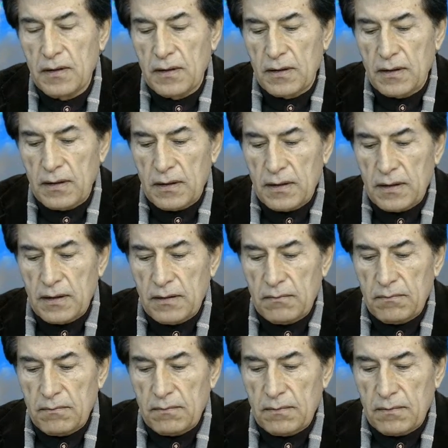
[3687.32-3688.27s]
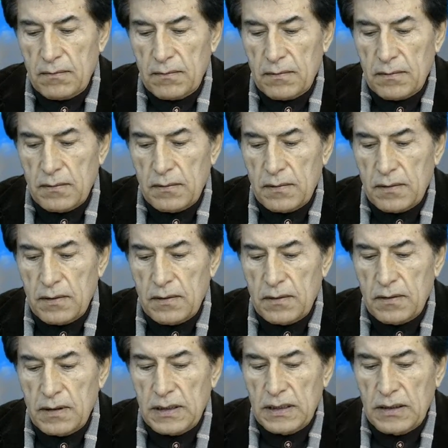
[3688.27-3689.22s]
um,
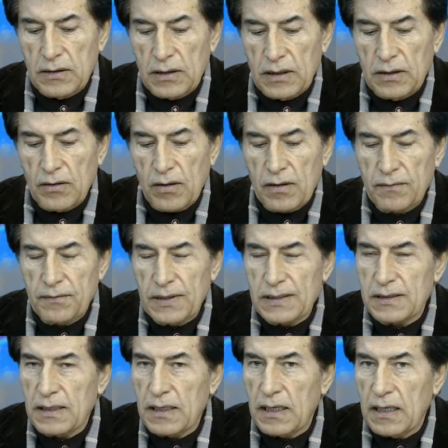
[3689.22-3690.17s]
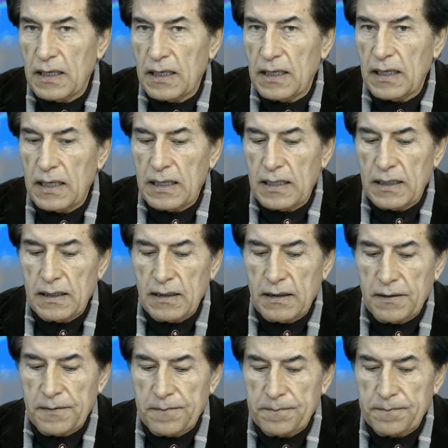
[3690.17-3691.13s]
in in all of these,
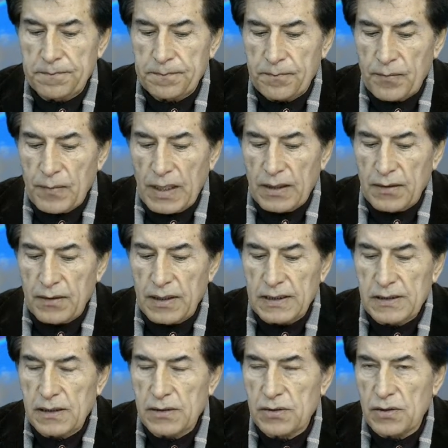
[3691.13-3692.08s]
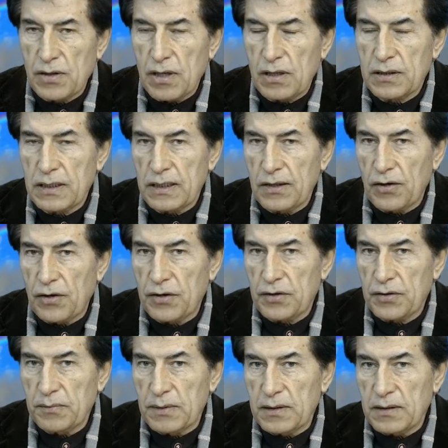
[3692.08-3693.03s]
uh, this is not an
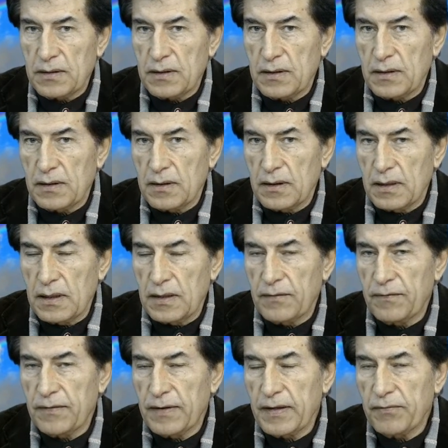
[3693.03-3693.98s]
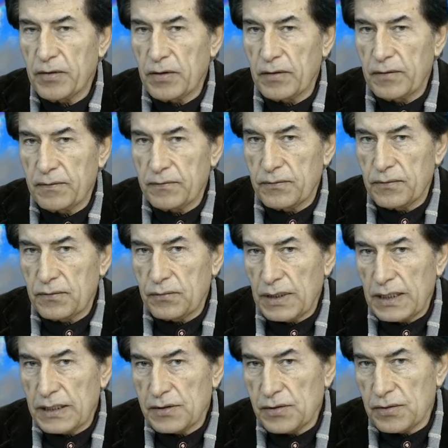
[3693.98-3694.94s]
argument in favor of
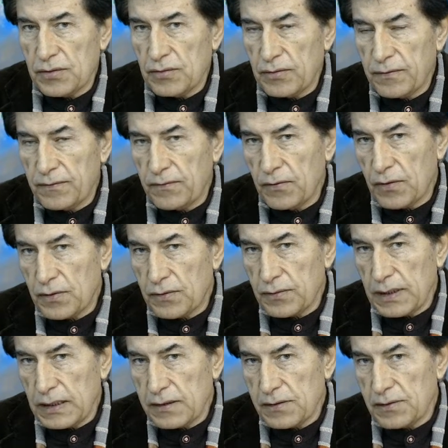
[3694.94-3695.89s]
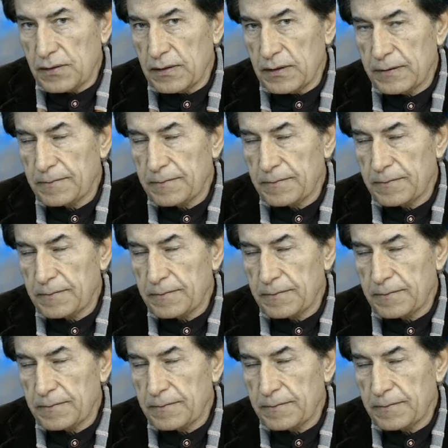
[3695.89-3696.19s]
religion or for religion